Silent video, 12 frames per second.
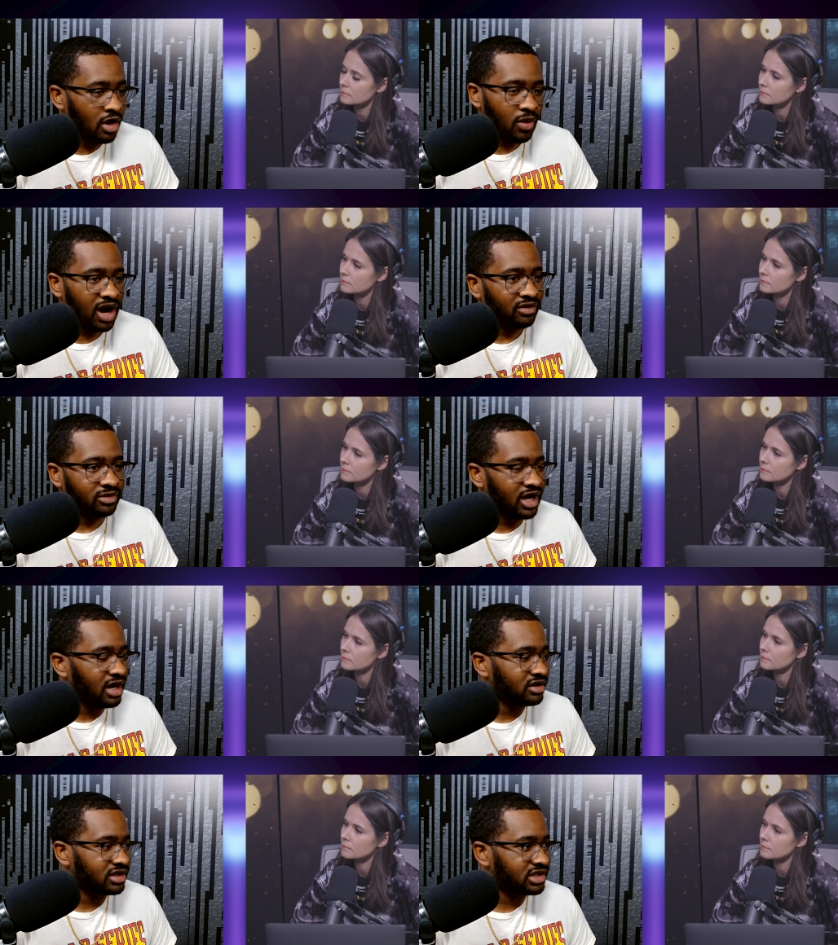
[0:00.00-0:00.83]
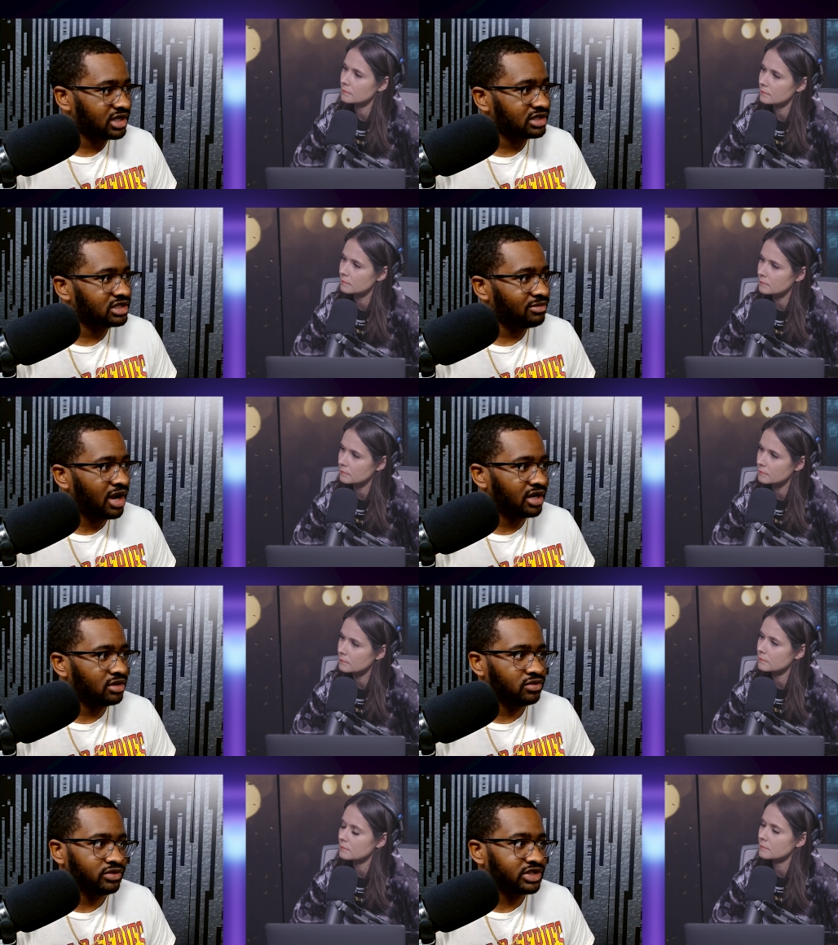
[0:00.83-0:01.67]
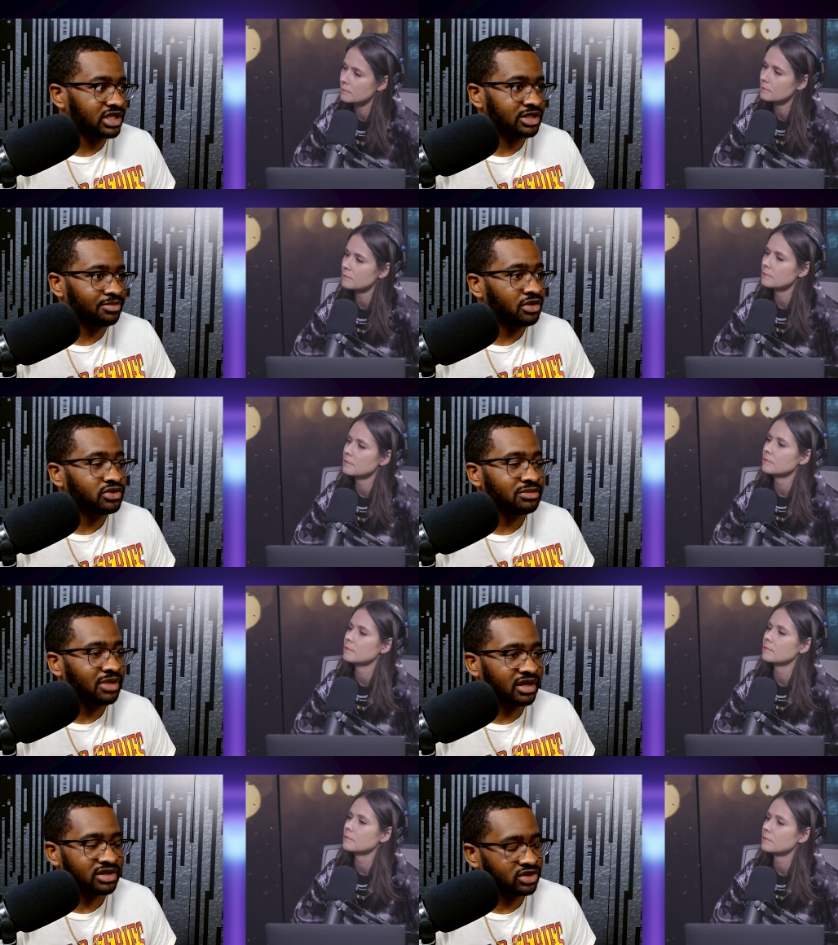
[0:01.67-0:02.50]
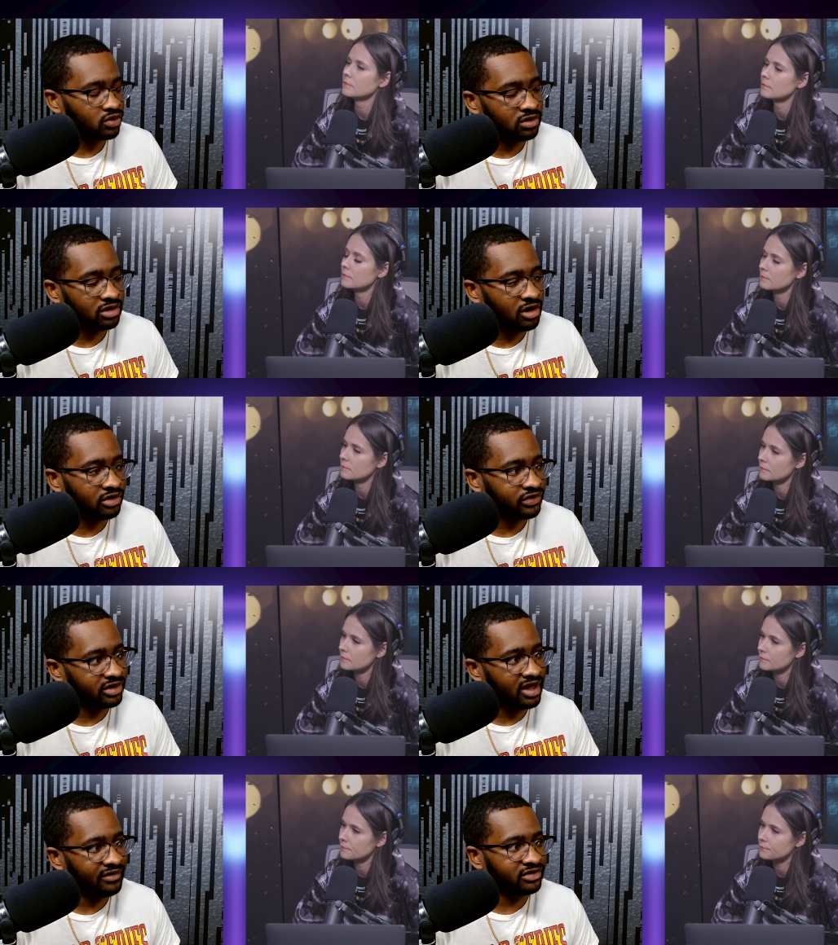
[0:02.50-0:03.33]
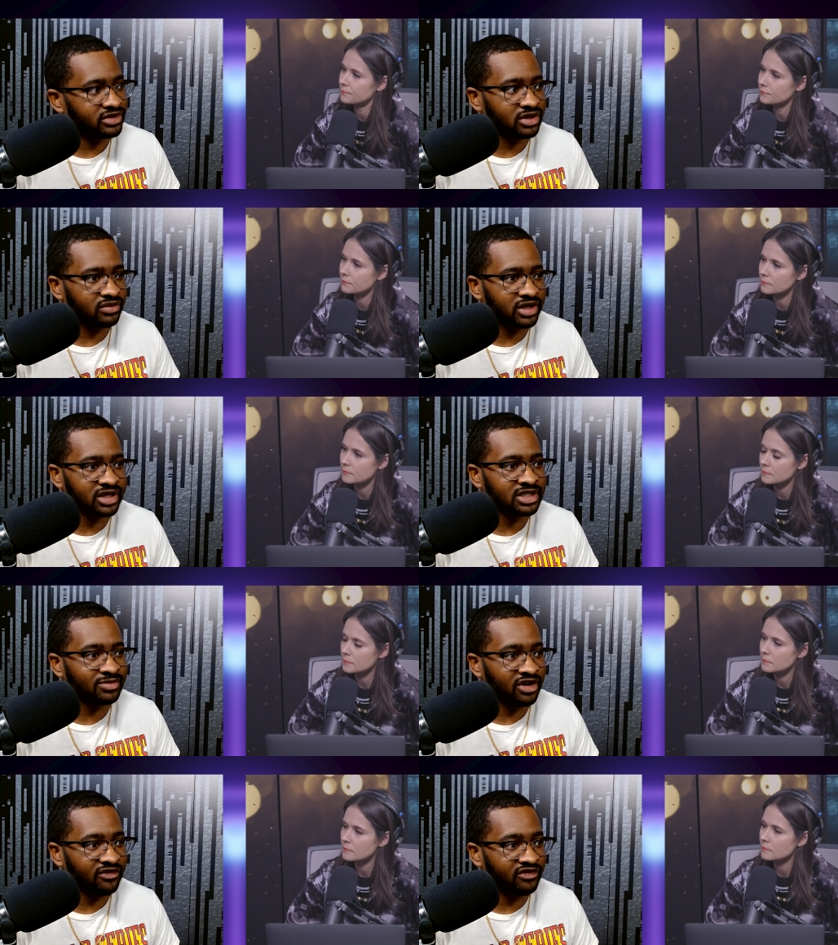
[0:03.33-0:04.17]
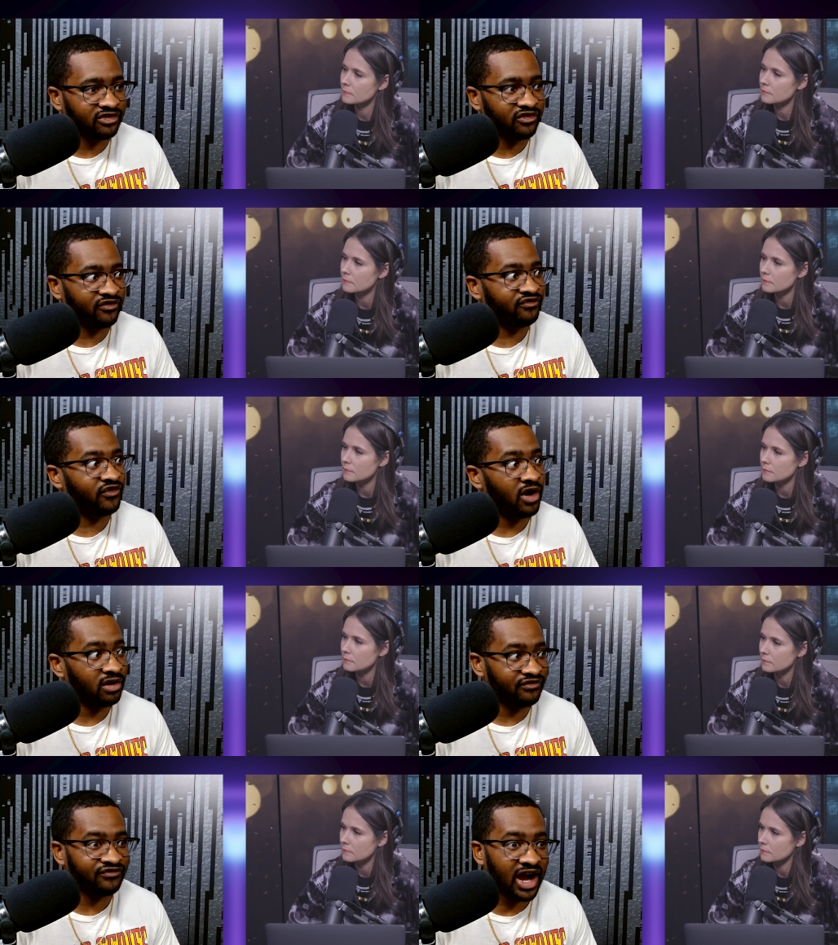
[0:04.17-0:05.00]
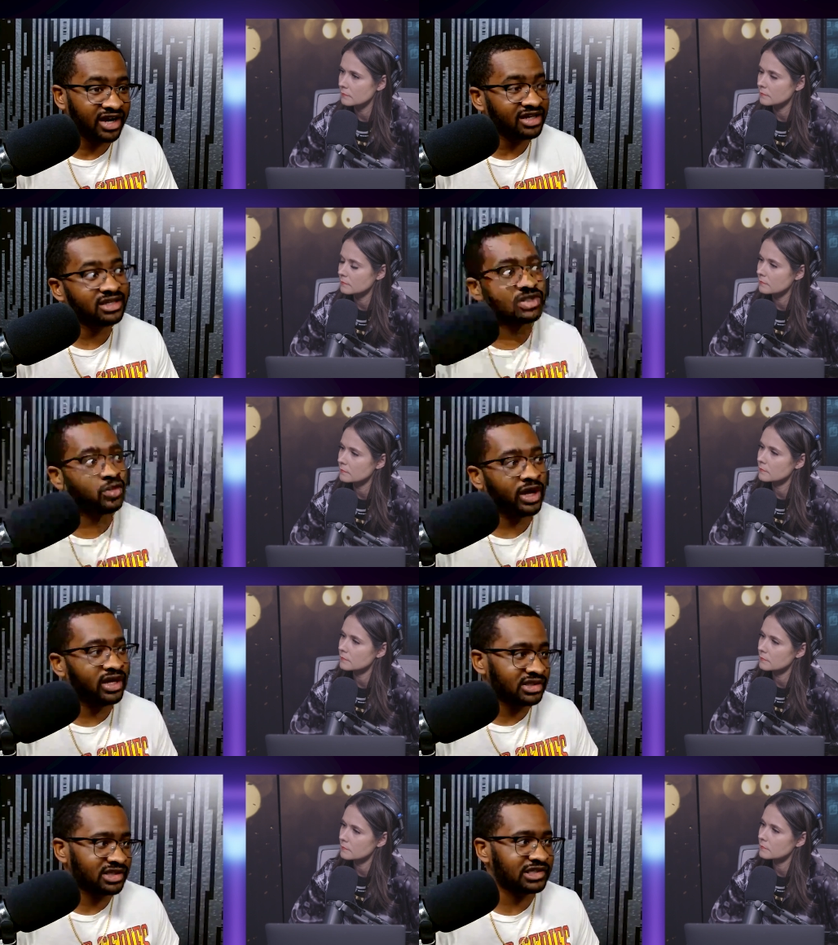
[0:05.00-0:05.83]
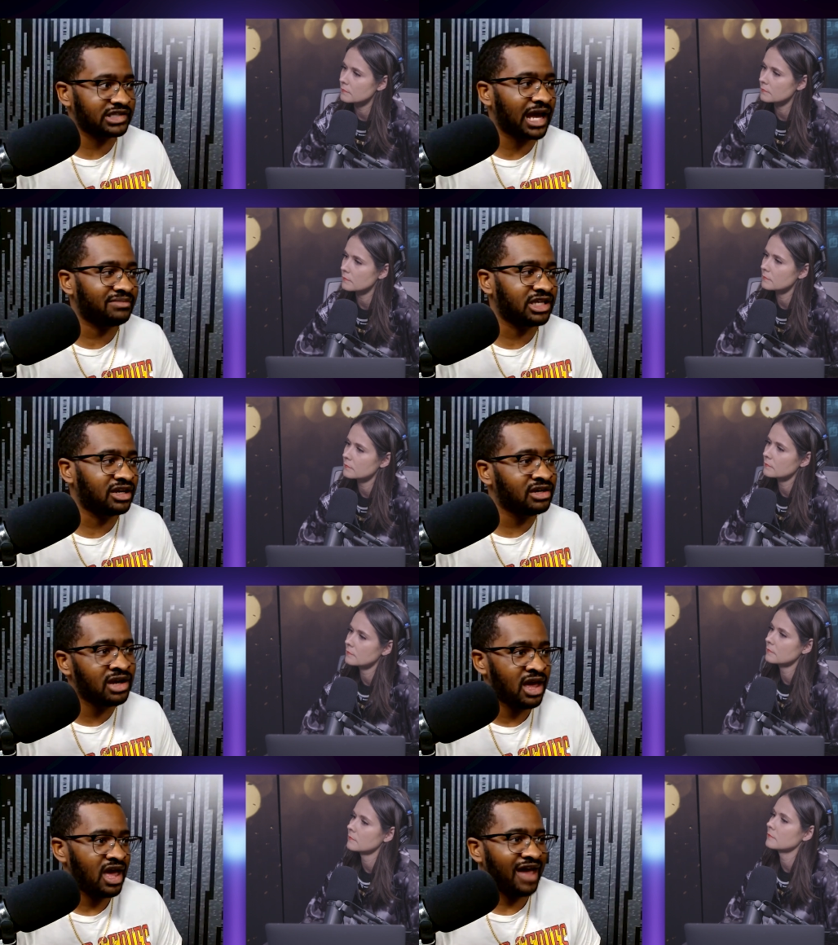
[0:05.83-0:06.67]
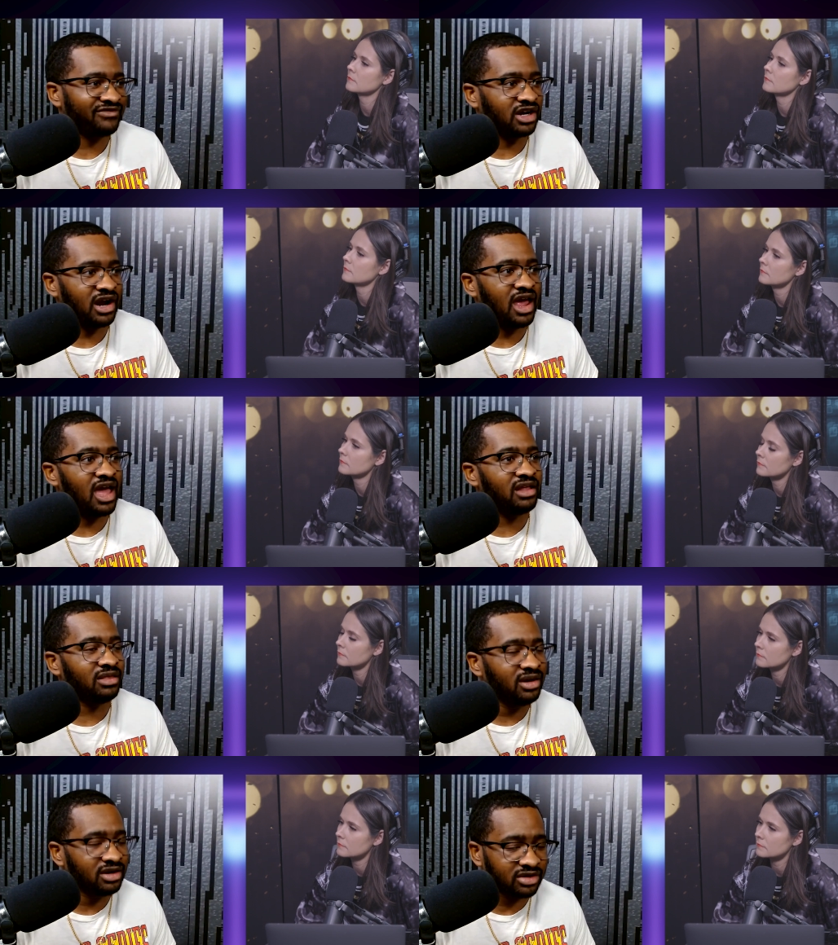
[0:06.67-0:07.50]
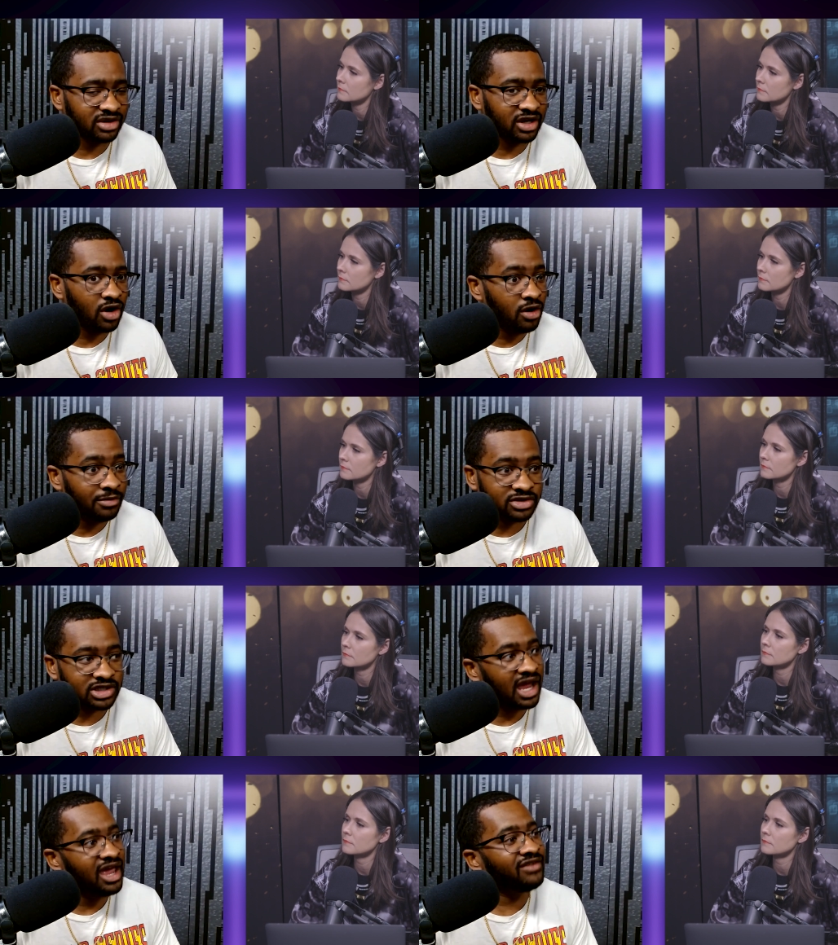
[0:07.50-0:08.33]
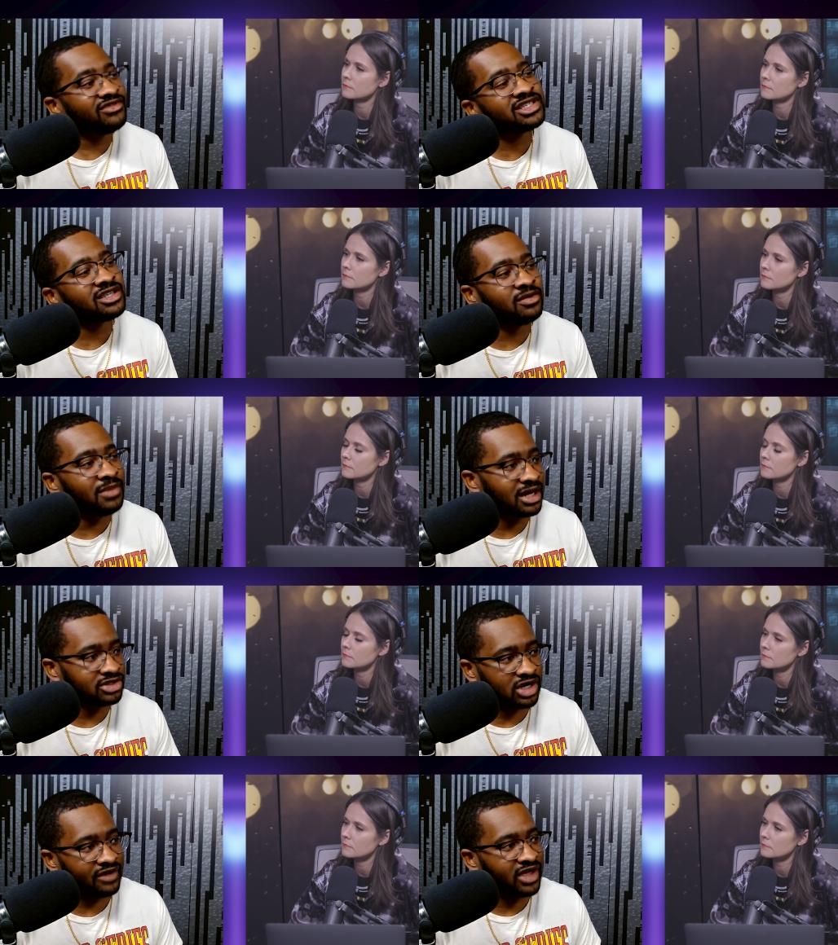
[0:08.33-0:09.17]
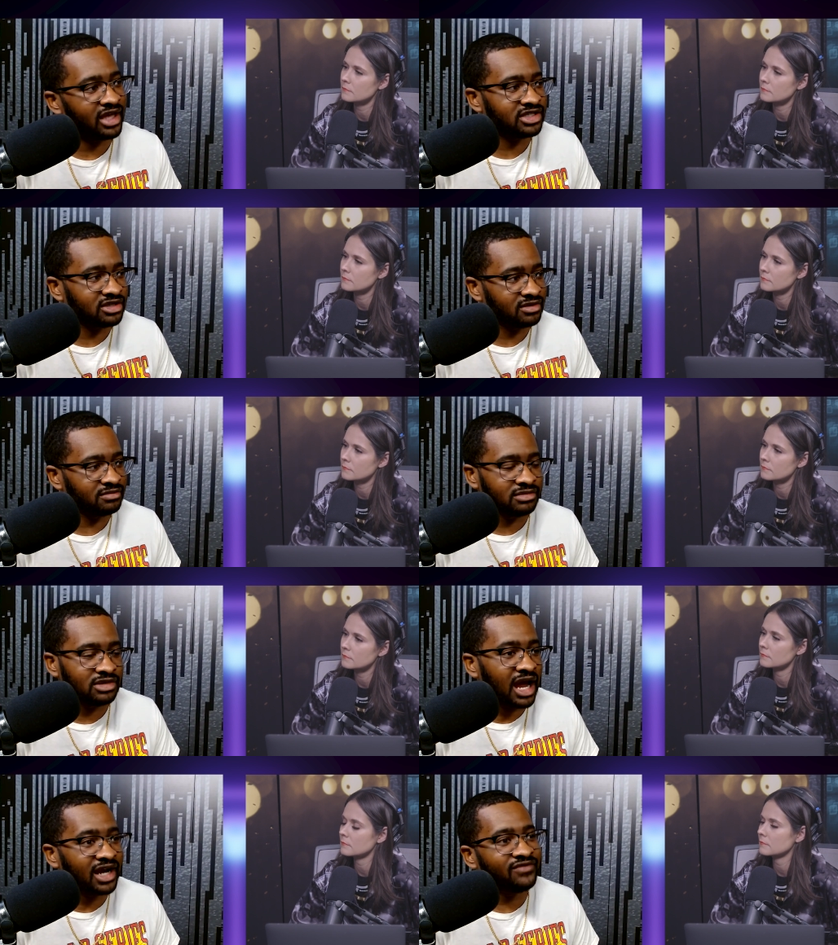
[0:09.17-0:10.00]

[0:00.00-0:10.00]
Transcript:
Speaker 1: Why are we not going to take somebody who is explosive that can score on all three levels? So, Nick Smith finding his way into the top 10 after literally almost every single mock draft has him not